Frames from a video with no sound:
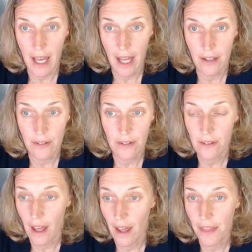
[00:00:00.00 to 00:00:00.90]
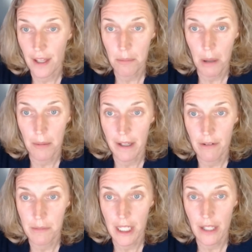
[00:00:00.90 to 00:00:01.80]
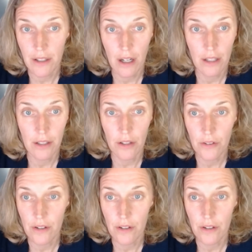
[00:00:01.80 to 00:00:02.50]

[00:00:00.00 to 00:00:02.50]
As I think probably everybody on the call knows,